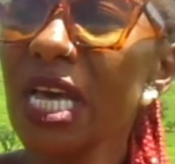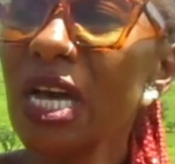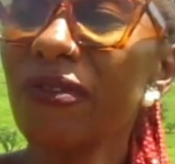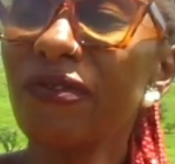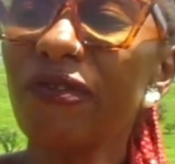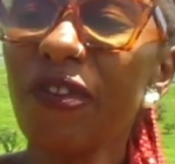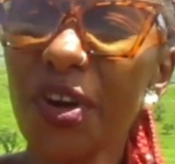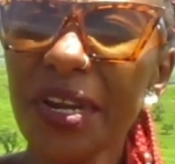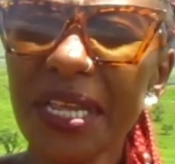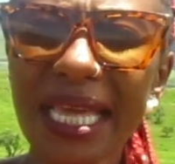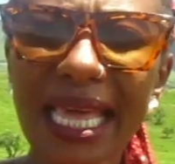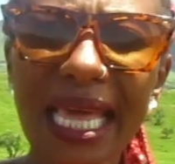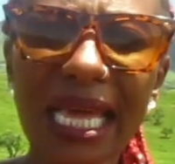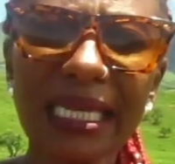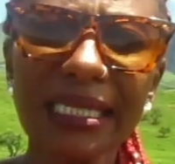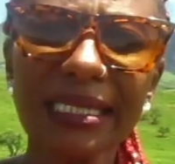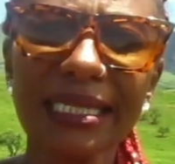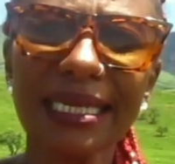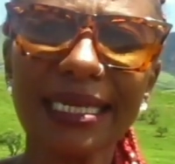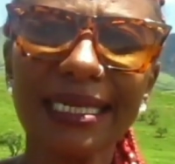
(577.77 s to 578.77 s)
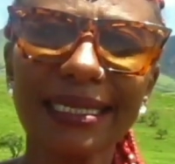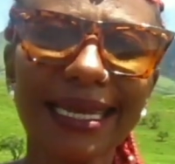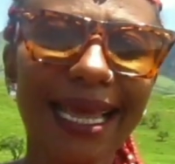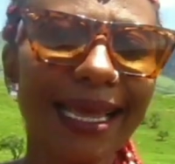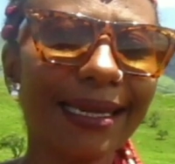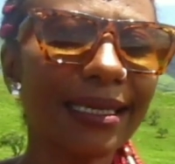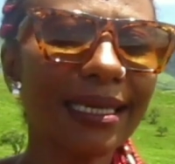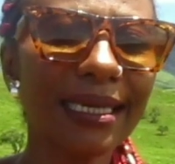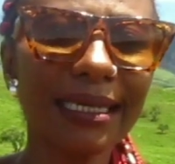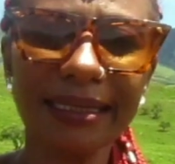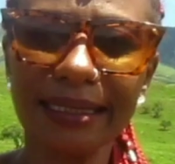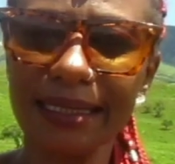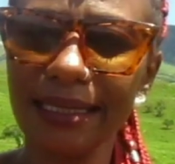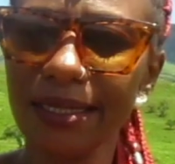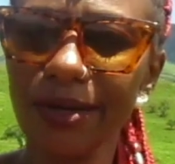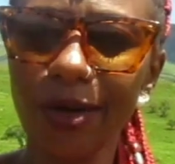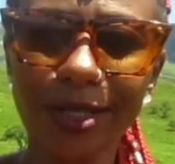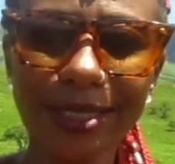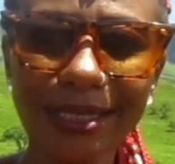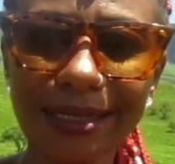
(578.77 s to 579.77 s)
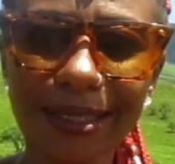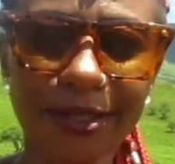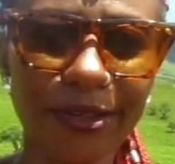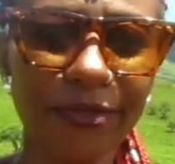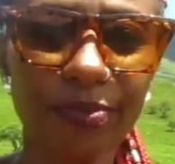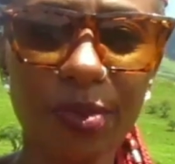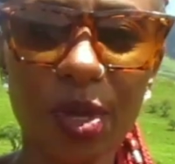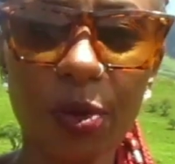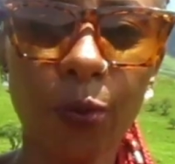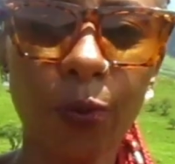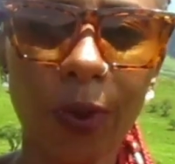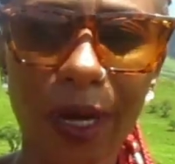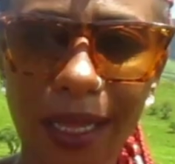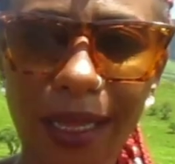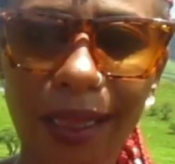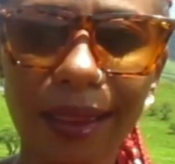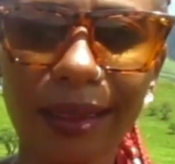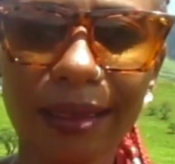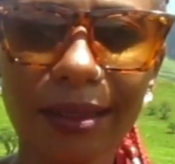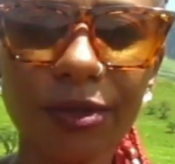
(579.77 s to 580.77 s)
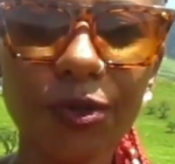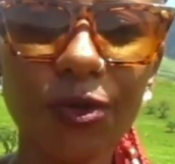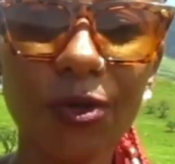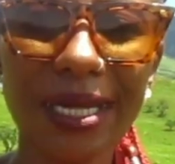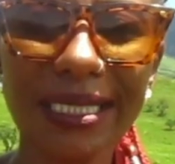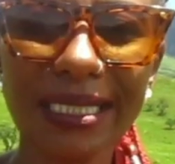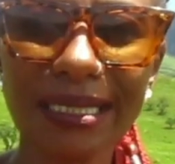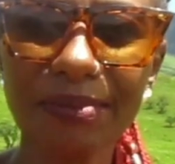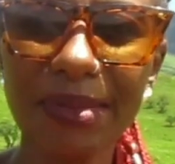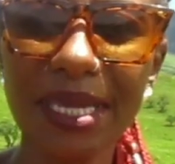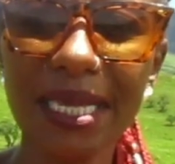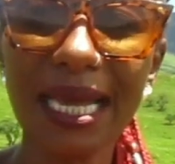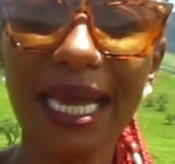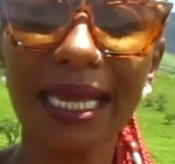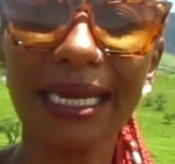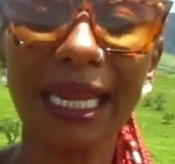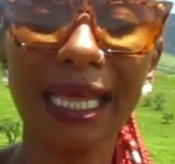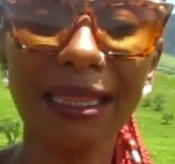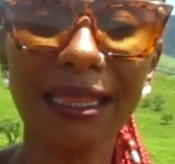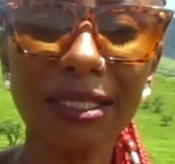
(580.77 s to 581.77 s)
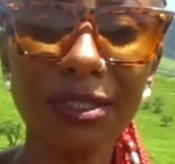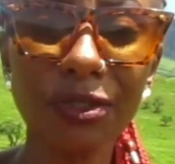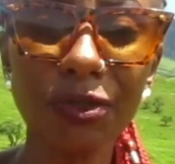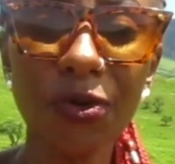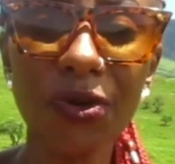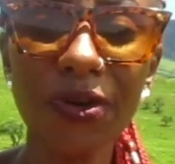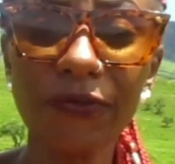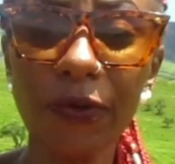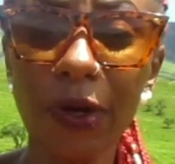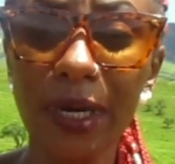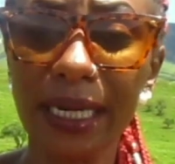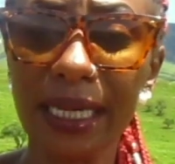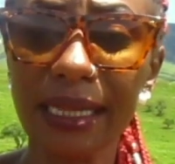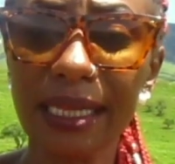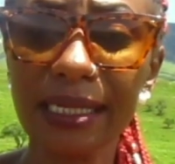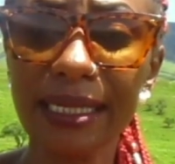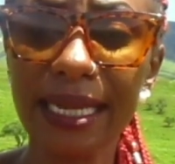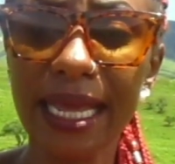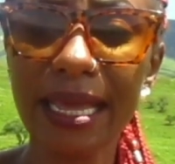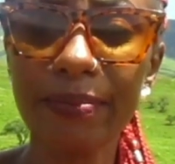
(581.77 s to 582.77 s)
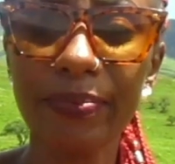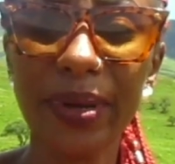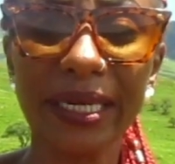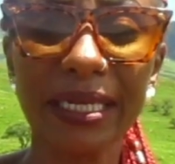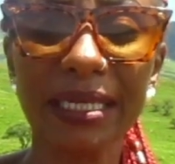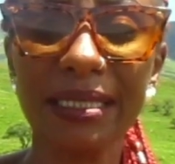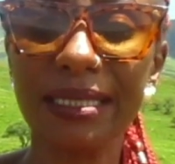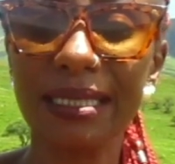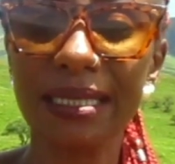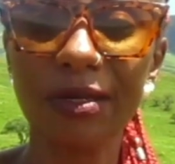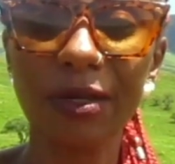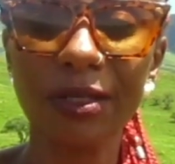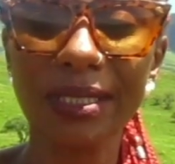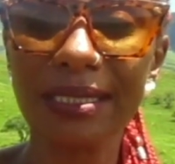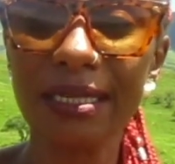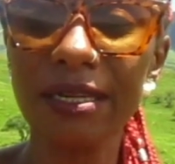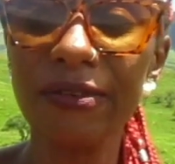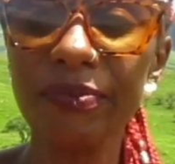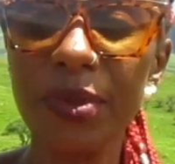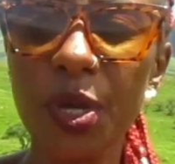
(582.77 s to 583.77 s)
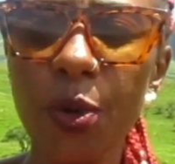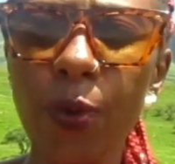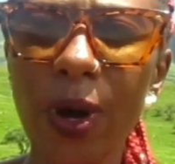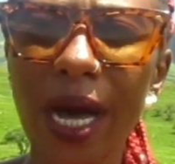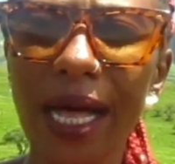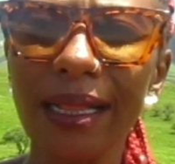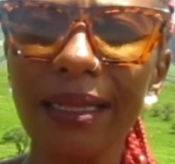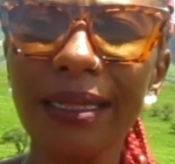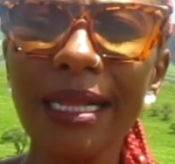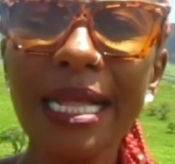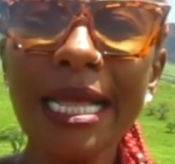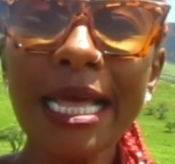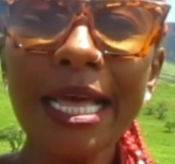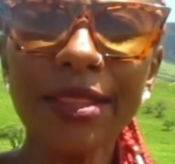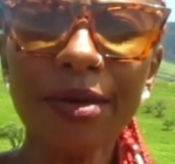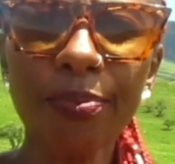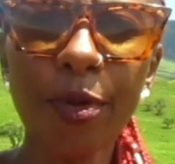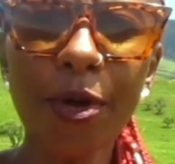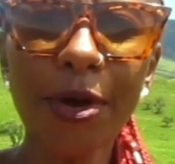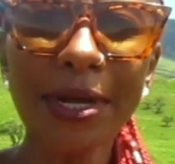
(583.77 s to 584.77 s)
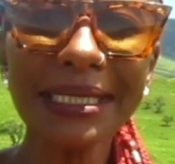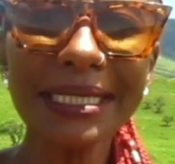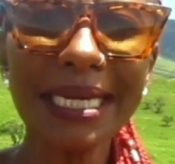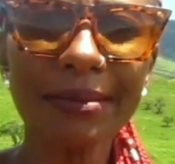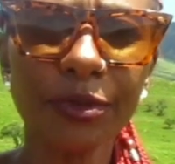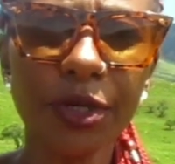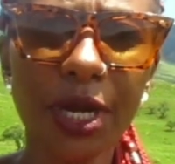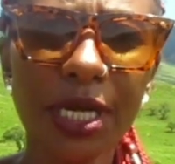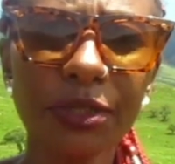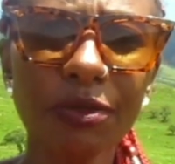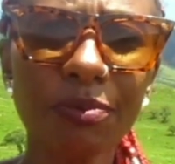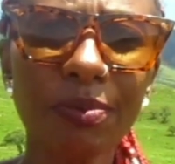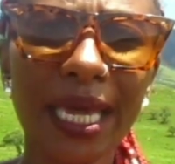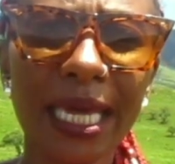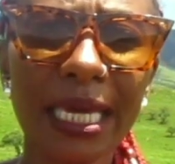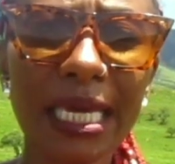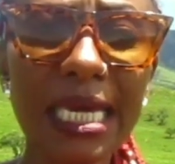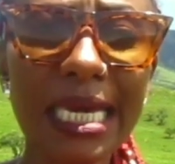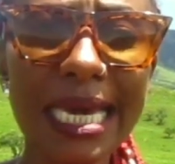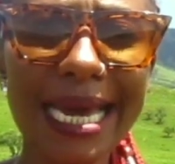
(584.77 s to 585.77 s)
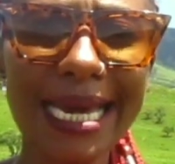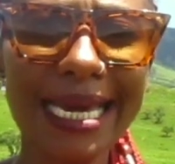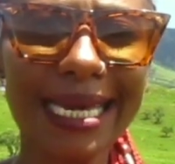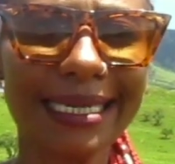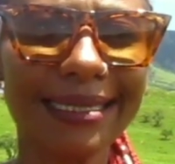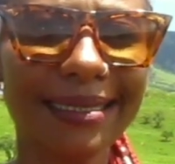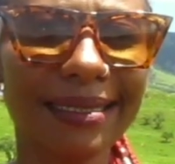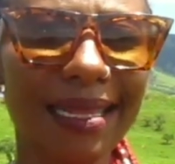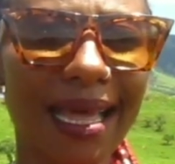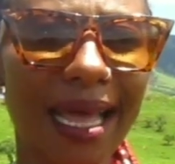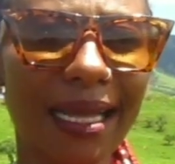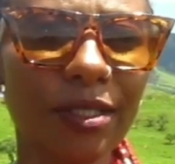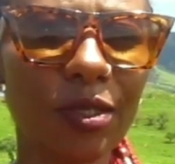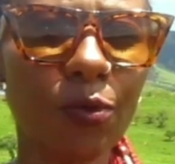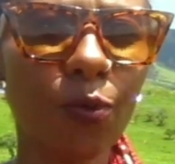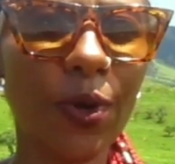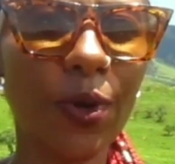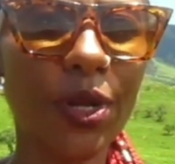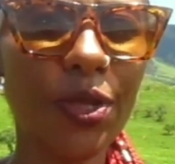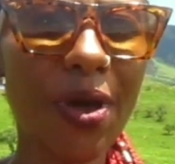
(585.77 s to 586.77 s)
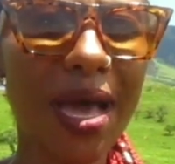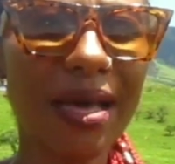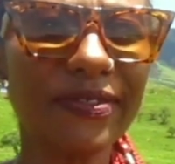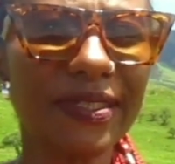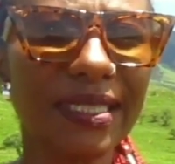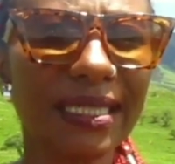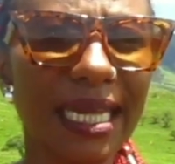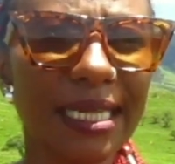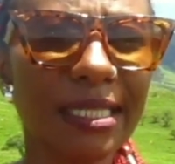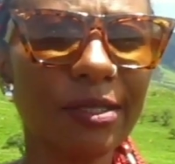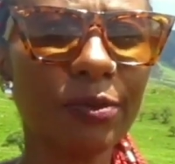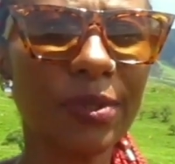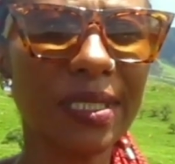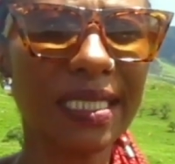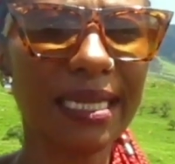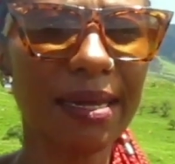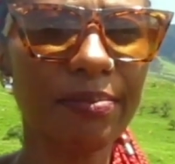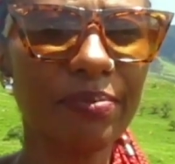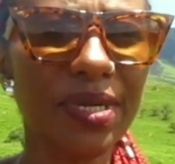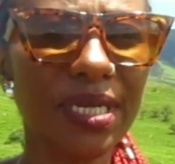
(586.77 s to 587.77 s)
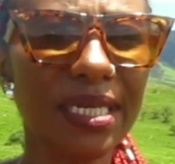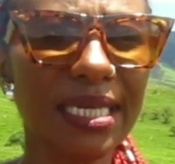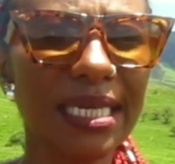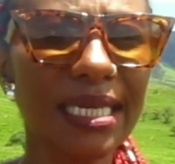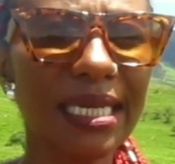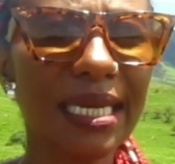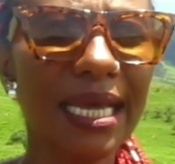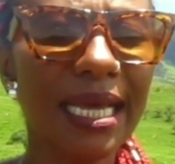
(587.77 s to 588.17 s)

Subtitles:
fornicated, and it did not serve me well. Trust me, another story for another day, but it did not serve me well. The point I'm trying to make here is that when you have sex with somebody,